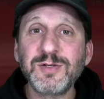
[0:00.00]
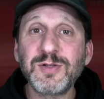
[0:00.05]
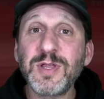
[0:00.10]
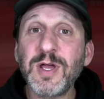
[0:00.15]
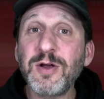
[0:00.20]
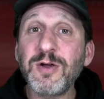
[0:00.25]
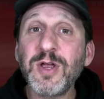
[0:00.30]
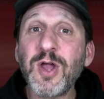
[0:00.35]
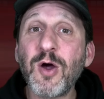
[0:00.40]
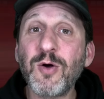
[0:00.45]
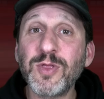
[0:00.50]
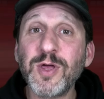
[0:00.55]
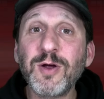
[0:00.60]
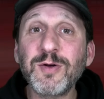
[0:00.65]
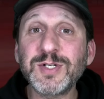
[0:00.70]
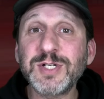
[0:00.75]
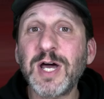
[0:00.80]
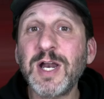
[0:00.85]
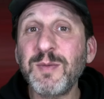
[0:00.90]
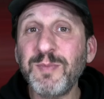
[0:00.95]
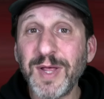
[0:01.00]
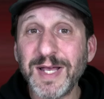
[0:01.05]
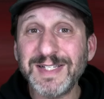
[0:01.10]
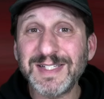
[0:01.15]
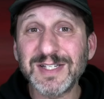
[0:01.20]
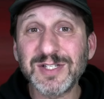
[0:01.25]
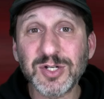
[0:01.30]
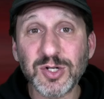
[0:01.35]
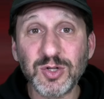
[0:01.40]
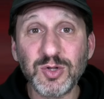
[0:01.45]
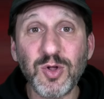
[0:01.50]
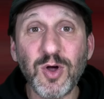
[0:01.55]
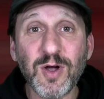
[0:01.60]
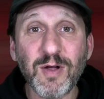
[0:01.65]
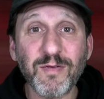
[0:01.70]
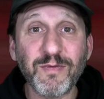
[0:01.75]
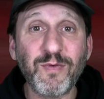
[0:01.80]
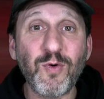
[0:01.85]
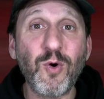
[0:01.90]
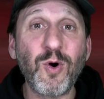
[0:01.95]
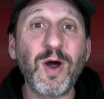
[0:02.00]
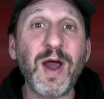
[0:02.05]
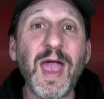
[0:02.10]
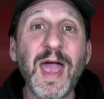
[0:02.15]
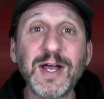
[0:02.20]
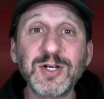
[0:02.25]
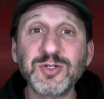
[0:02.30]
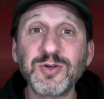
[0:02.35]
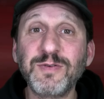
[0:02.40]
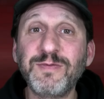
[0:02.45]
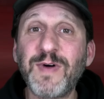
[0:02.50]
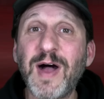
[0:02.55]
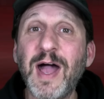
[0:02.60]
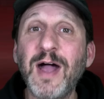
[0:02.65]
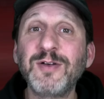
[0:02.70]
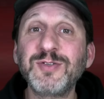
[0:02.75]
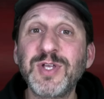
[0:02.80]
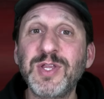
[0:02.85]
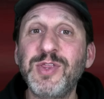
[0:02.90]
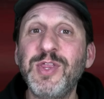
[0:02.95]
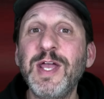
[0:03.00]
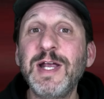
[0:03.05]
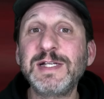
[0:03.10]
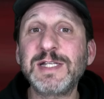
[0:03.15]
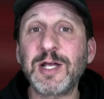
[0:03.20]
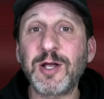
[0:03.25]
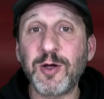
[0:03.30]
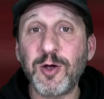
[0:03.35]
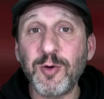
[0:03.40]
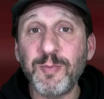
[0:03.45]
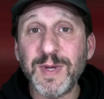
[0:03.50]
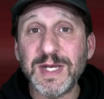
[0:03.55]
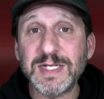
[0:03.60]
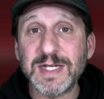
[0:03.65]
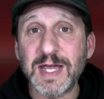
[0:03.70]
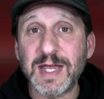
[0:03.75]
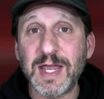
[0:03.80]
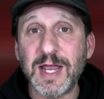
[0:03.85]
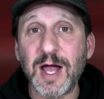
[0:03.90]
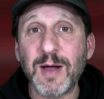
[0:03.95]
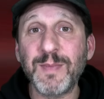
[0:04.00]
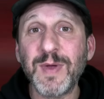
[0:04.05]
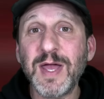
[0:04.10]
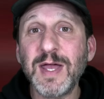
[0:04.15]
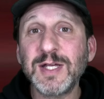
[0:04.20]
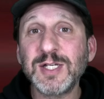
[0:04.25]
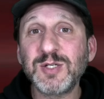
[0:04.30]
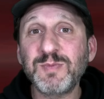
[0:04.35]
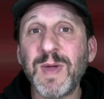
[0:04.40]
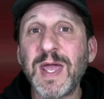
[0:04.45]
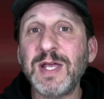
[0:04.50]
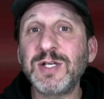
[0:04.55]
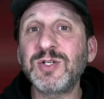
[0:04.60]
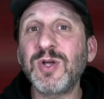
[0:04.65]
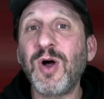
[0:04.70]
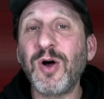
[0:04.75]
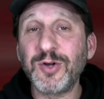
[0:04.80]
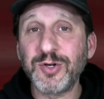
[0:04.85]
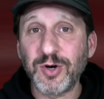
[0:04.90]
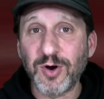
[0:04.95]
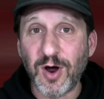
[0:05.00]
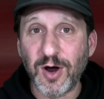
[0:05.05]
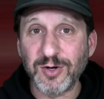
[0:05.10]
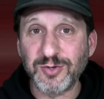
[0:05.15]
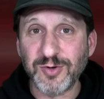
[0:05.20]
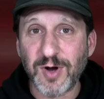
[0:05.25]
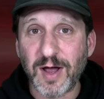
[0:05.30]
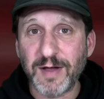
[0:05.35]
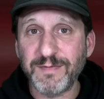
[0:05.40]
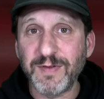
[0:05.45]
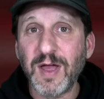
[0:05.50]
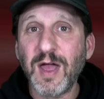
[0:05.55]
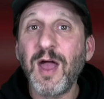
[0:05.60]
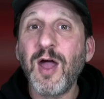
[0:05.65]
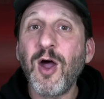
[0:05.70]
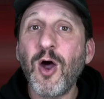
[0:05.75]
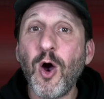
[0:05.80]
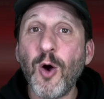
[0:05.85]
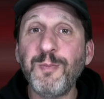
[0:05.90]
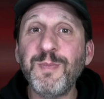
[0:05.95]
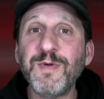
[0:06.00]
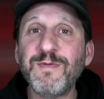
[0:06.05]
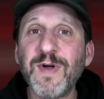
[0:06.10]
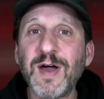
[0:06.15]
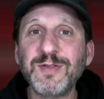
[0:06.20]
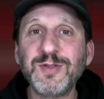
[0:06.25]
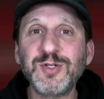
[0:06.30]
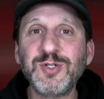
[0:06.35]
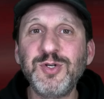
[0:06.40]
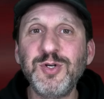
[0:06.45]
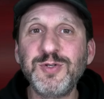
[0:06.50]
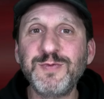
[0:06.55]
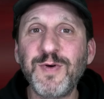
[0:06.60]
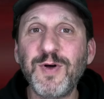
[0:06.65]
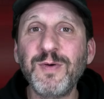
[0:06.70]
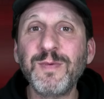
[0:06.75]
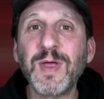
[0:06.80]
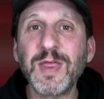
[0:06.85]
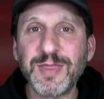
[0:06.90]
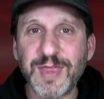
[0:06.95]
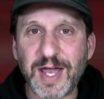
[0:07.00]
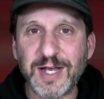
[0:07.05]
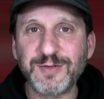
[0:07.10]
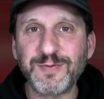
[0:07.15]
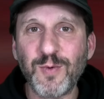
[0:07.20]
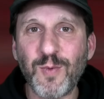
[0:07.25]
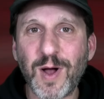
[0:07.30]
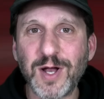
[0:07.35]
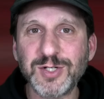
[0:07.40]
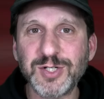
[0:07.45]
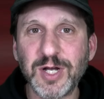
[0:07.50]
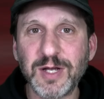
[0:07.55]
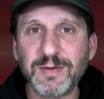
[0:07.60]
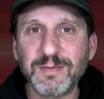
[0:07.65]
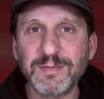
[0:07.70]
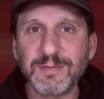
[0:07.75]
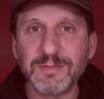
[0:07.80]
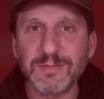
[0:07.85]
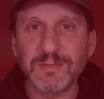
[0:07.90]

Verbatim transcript: So there you go. There are a ton of places to look for extra files and things that could be taking up space on your hard drive. Hope you found this useful. Thanks for watching.